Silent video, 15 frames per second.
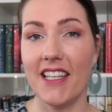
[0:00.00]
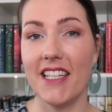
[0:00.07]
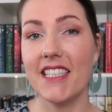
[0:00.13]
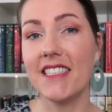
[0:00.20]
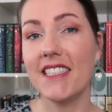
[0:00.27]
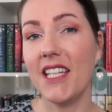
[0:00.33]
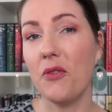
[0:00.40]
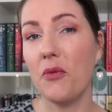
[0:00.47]
in
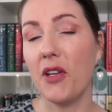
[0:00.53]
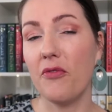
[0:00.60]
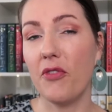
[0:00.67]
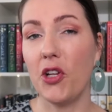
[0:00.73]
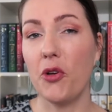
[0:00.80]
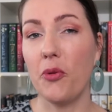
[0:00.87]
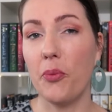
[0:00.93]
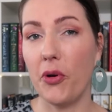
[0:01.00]
this scene, we
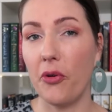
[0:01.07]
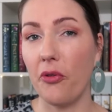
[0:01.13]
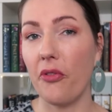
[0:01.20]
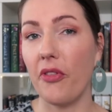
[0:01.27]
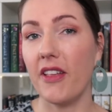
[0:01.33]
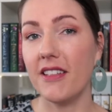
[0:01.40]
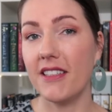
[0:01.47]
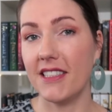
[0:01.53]
follow
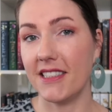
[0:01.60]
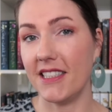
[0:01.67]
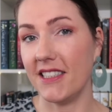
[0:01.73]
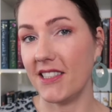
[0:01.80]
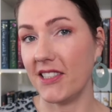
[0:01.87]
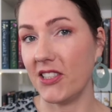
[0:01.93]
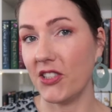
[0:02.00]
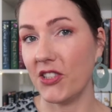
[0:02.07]
both the
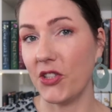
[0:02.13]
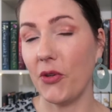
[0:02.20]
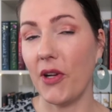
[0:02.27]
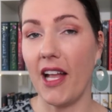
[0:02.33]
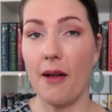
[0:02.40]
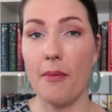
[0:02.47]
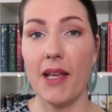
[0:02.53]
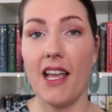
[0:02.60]
sisters, so
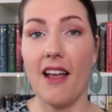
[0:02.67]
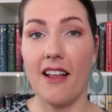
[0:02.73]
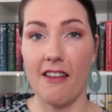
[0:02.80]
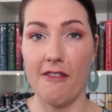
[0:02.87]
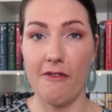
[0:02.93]
Gabby and